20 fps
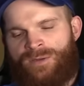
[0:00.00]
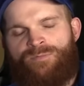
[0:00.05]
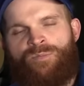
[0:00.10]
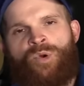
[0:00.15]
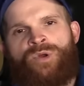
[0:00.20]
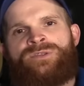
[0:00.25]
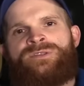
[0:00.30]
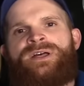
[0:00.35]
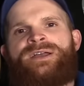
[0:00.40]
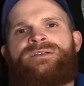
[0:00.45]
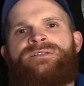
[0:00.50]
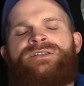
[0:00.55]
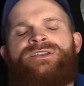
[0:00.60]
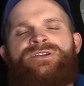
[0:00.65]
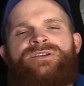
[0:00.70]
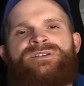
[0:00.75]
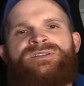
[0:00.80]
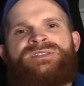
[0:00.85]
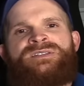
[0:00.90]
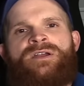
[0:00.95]
More than likely,
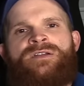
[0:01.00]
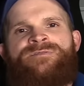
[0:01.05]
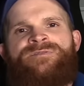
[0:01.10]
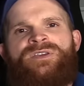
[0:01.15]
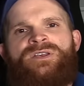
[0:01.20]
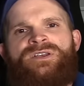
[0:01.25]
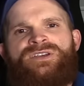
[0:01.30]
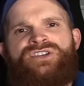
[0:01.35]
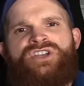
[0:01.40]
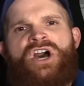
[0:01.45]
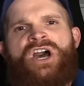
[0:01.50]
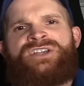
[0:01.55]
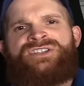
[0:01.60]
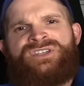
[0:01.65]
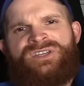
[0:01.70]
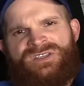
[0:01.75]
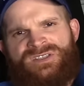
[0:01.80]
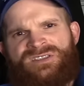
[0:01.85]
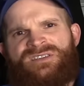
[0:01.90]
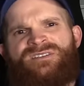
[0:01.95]
you're going to start feeling
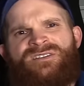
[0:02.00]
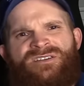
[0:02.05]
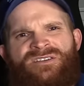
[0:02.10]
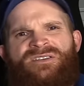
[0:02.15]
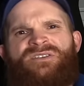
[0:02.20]
nauseous.